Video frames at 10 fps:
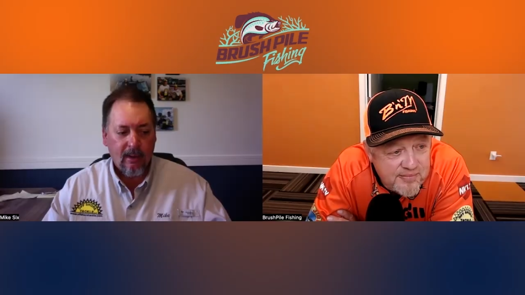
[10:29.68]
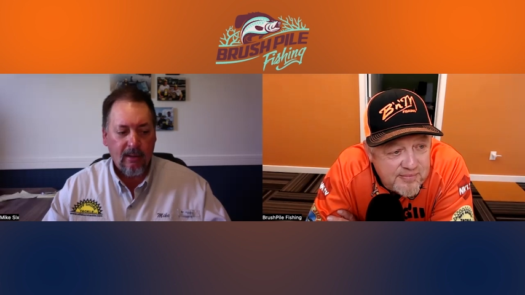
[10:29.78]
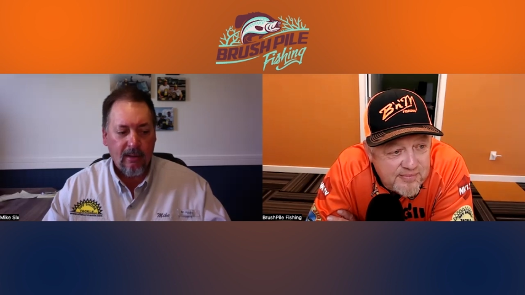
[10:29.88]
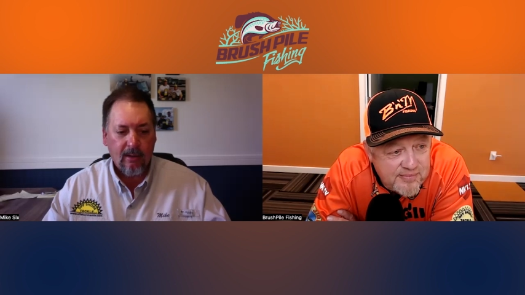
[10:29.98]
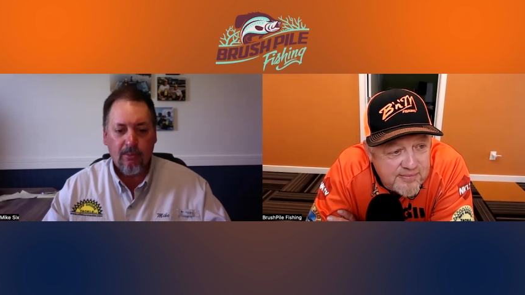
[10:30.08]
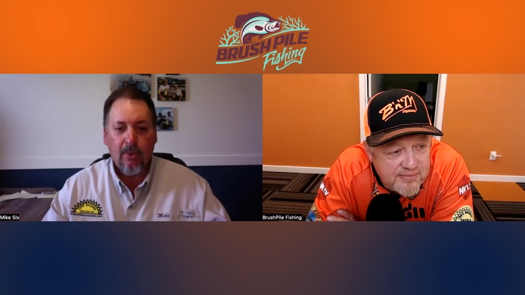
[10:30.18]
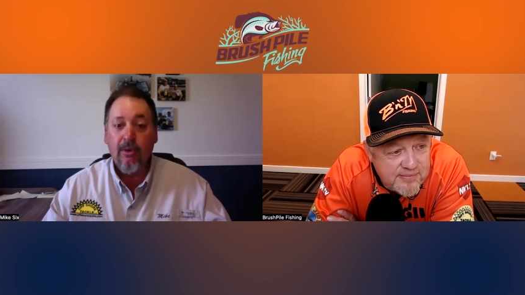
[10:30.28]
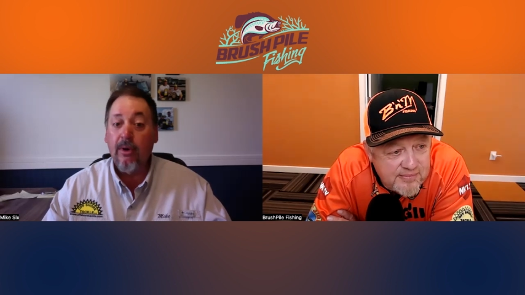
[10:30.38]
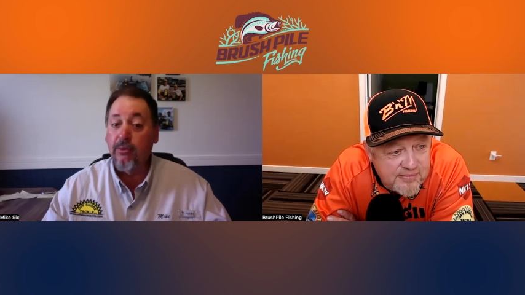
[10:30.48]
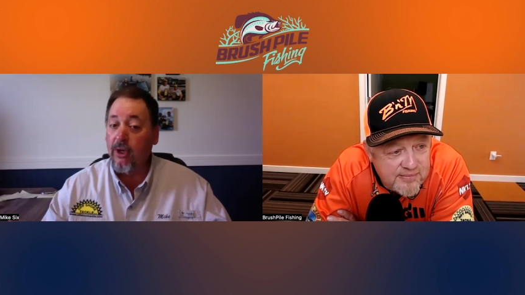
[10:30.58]
Speaker 1: you know, we,
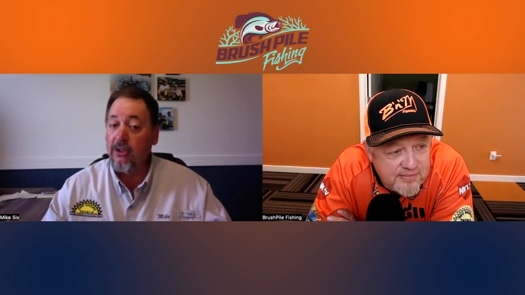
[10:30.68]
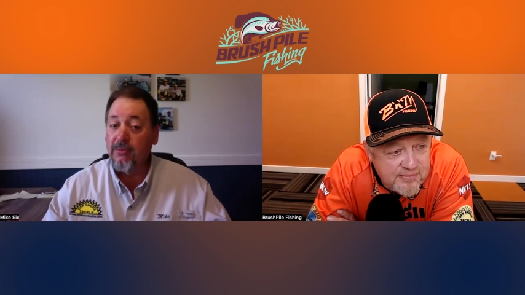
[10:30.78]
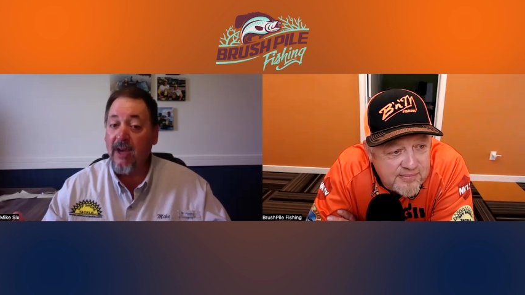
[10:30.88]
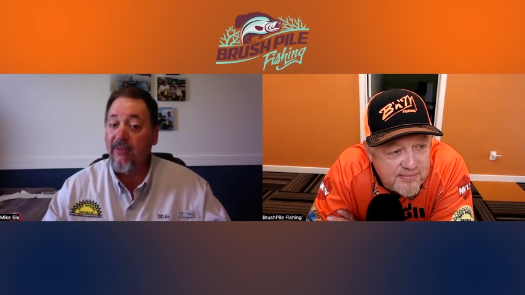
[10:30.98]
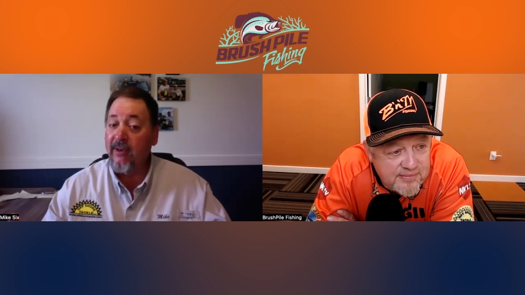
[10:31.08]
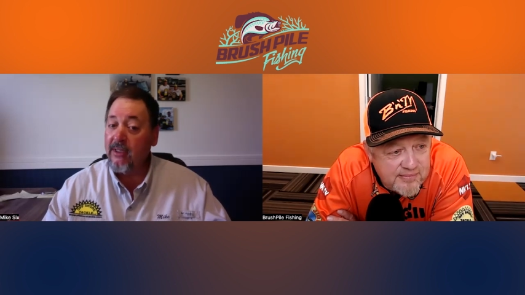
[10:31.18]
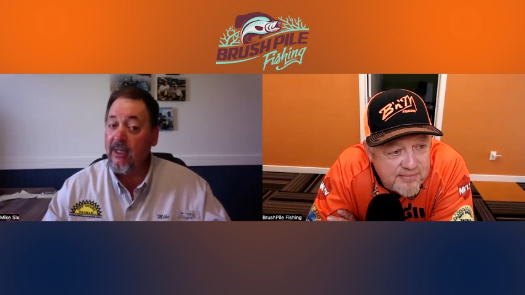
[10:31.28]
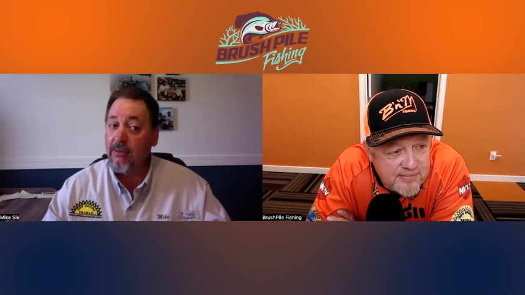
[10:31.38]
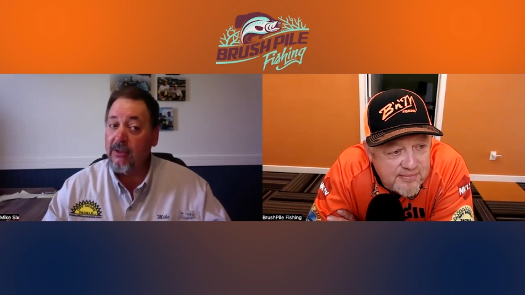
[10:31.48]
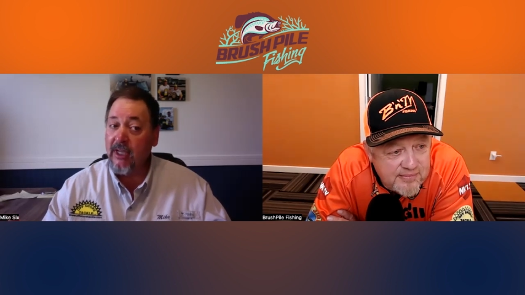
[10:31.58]
a was of fact, it
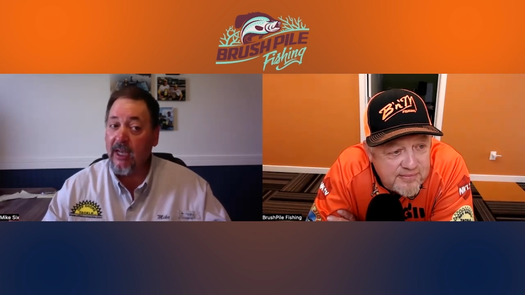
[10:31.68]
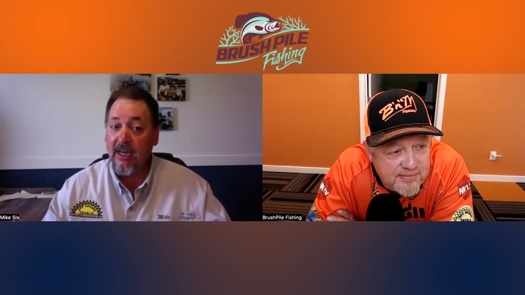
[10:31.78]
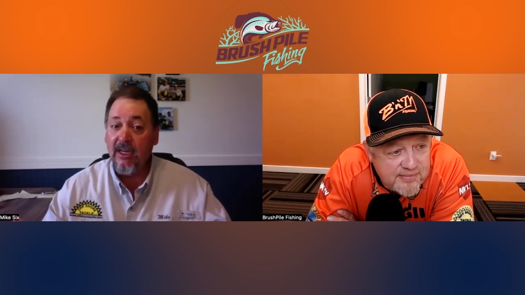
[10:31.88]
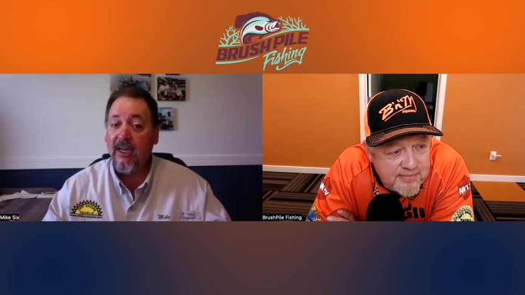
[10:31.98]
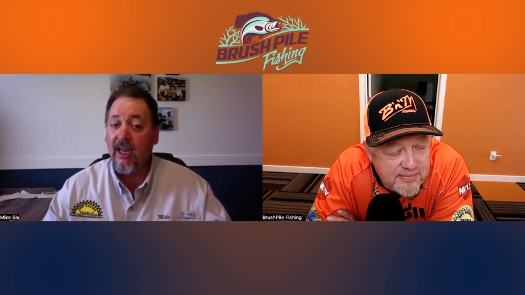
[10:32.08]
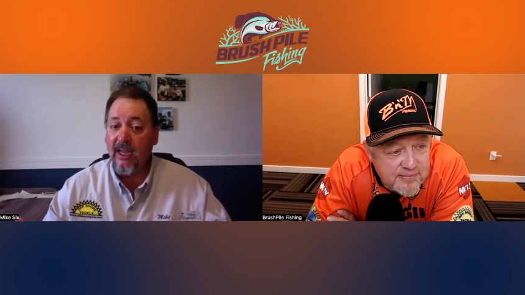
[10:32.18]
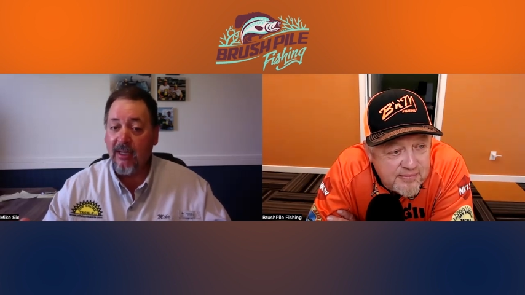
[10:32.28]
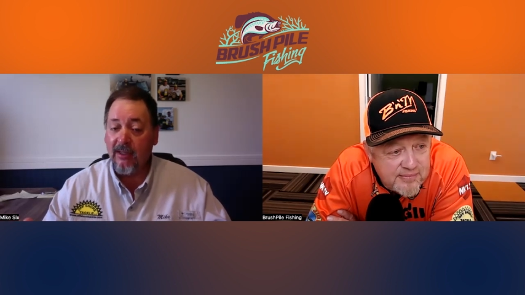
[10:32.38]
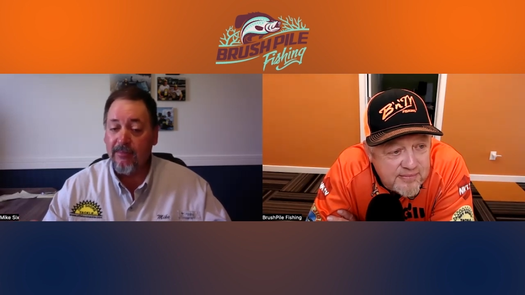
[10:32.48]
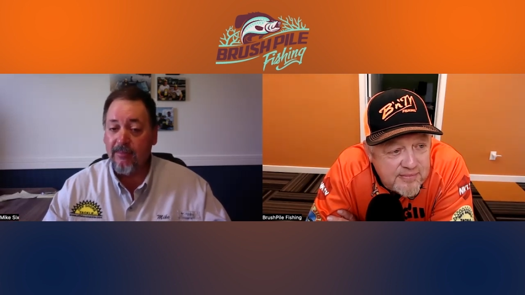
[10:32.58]
was uh, Indian Lake.
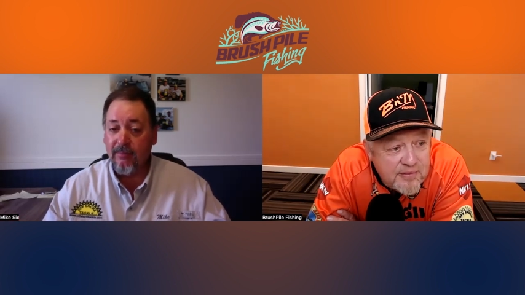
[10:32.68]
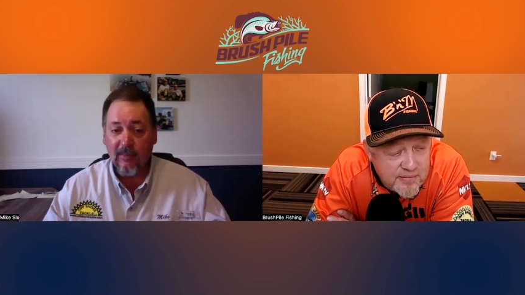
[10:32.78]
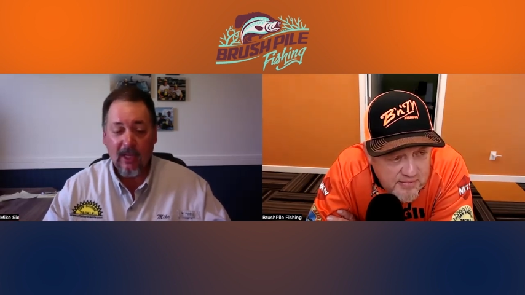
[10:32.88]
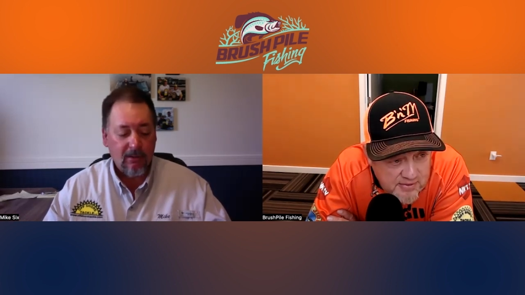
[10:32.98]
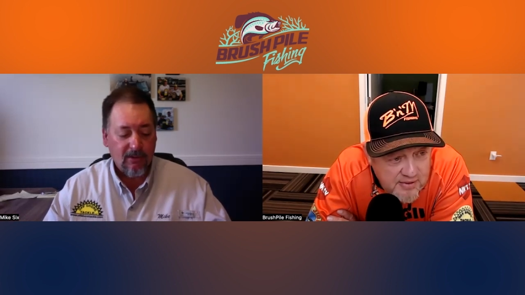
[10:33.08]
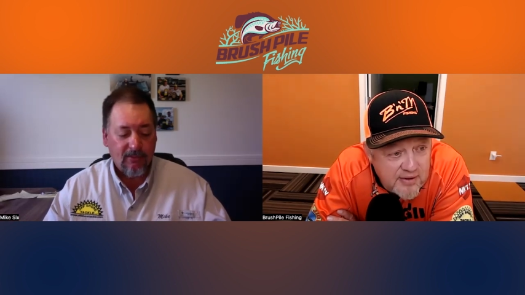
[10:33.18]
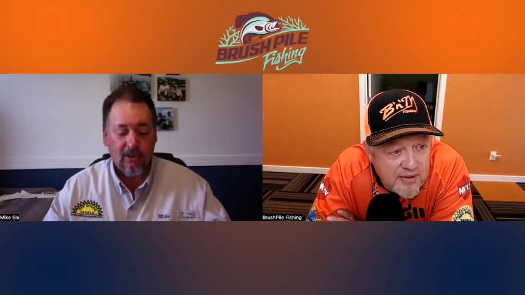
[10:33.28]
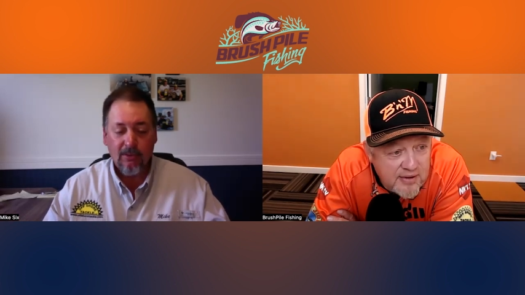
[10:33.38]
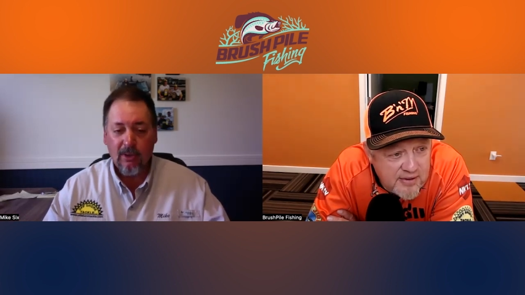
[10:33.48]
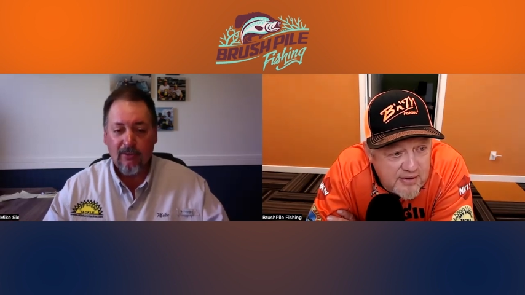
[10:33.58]
And it was the
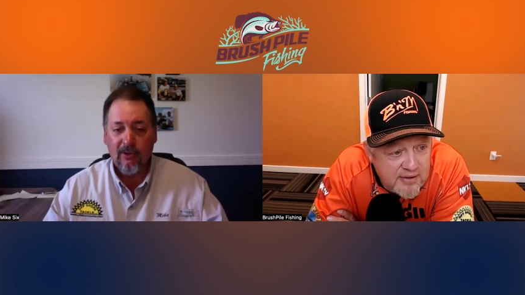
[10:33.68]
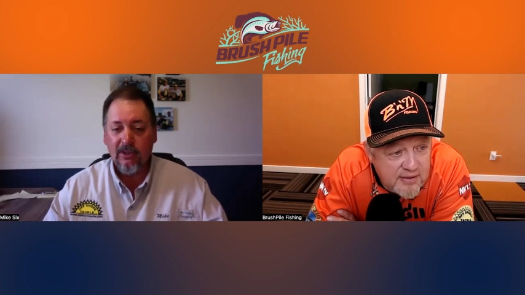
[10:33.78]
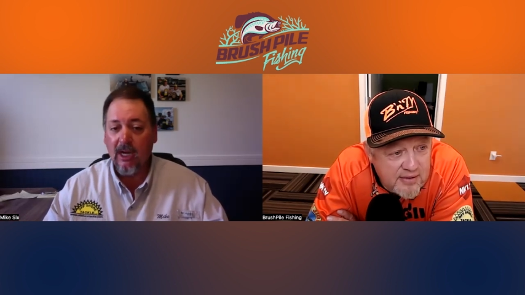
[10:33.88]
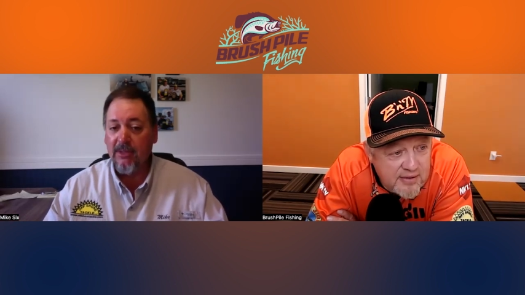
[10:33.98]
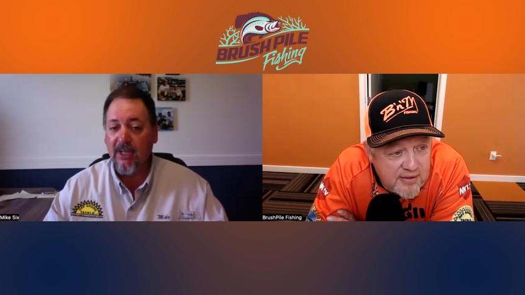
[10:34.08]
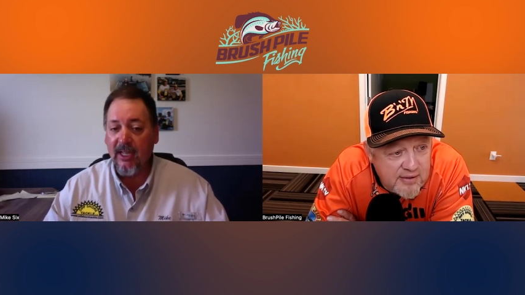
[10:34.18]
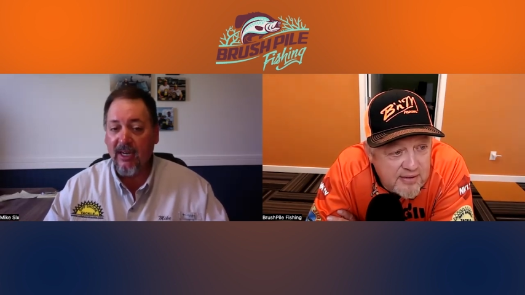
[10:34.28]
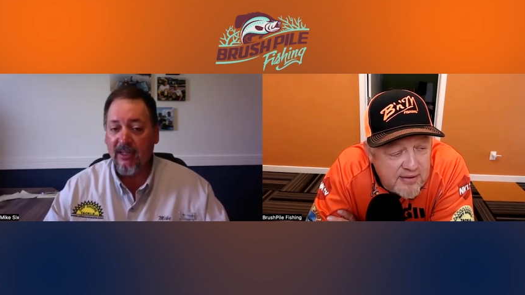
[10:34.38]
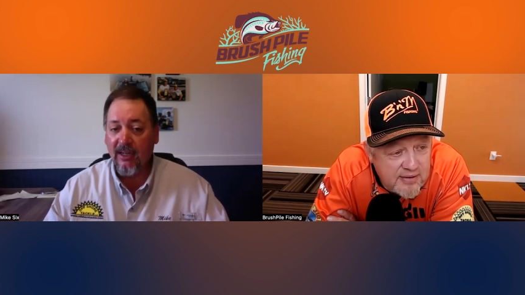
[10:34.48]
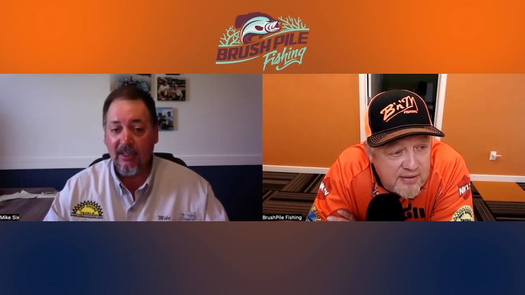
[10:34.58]
first, one of the first times I did it.
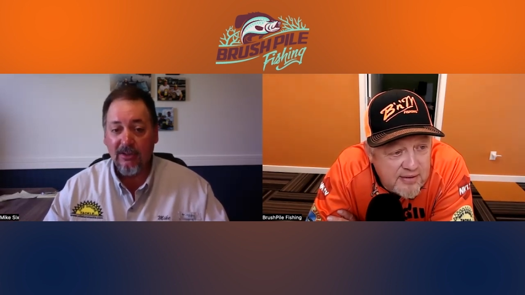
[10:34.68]
I